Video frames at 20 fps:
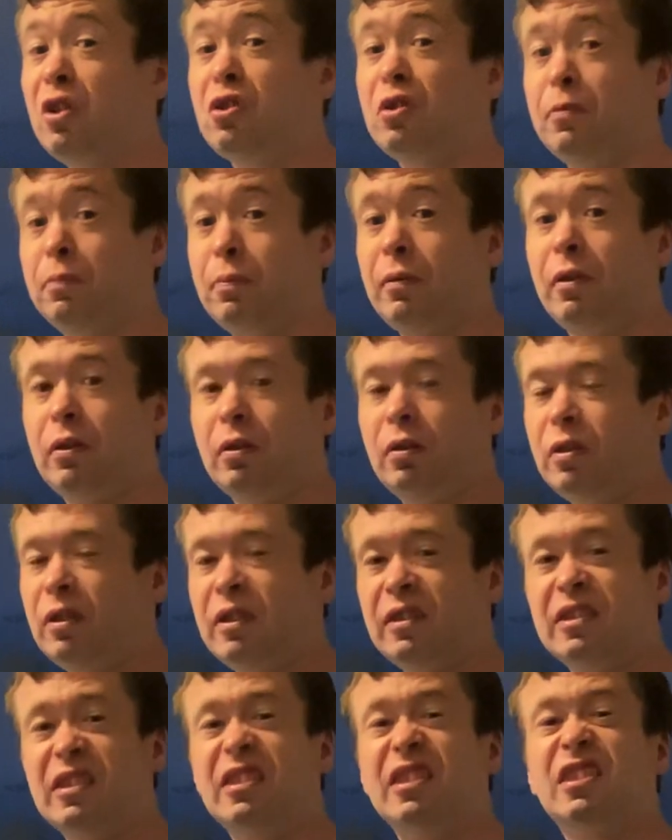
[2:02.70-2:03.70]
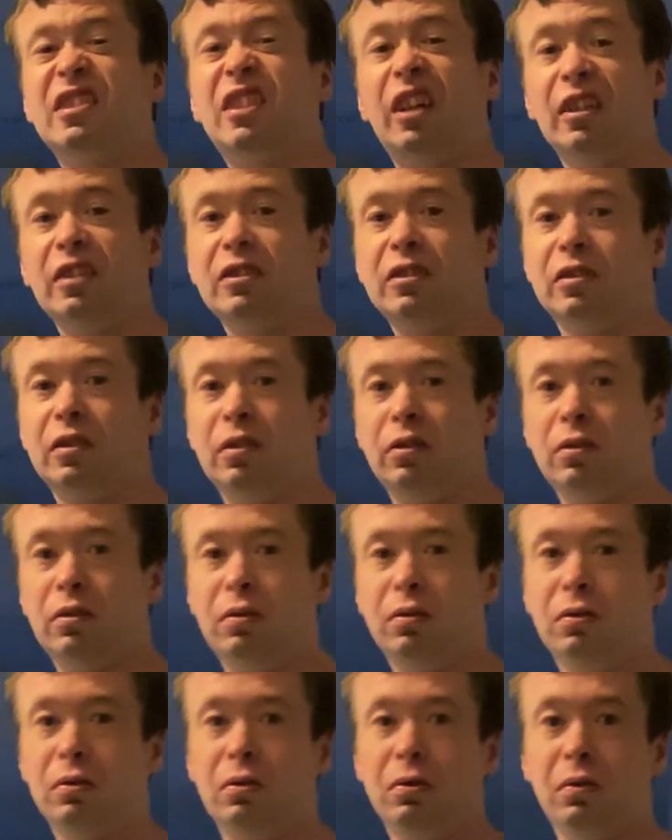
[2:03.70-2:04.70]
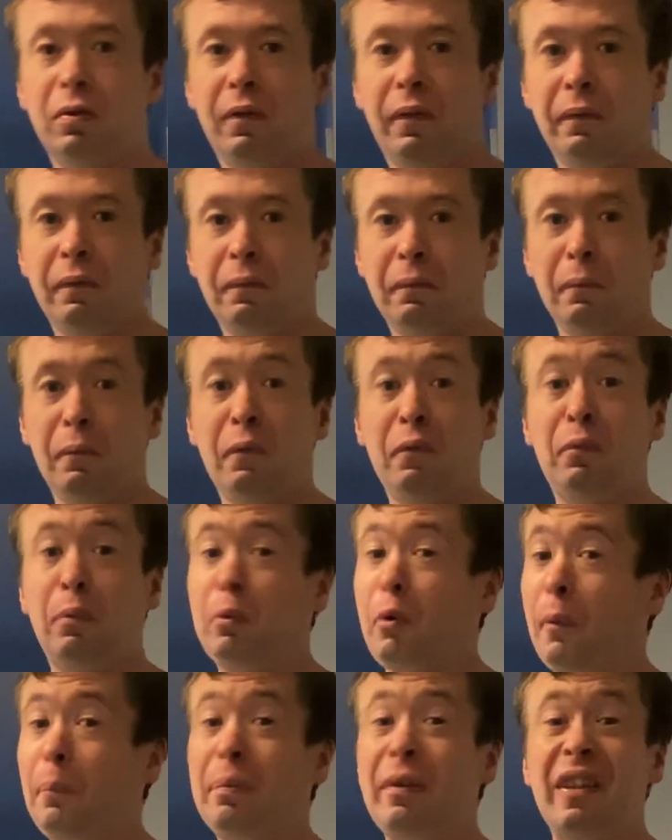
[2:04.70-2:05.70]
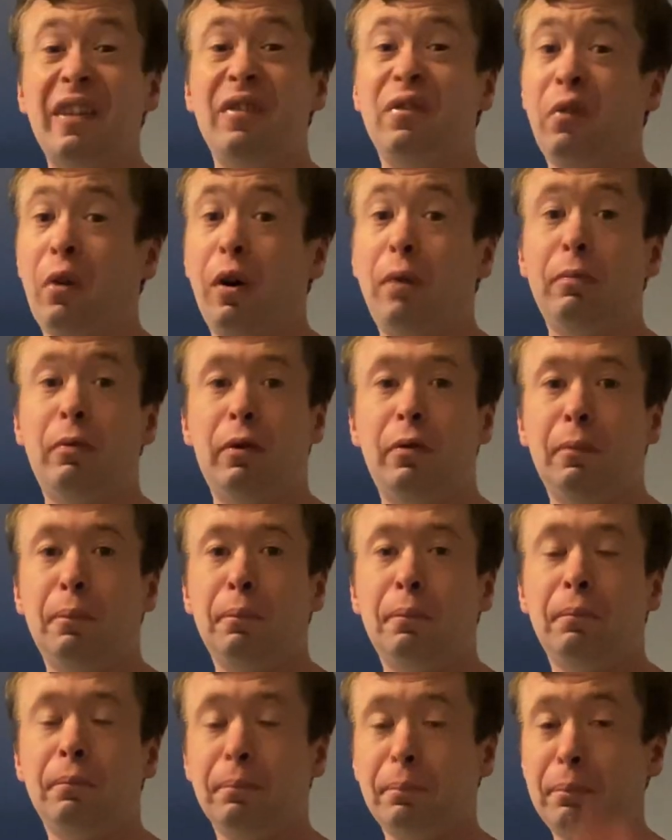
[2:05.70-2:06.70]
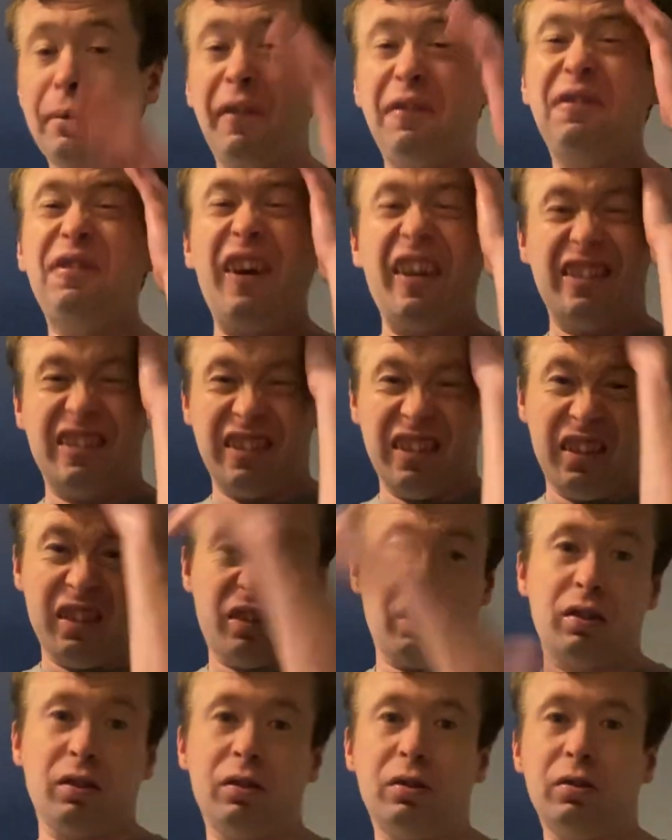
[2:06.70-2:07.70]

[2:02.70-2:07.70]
should be. Disgusting. Complete vermin. Pathetic.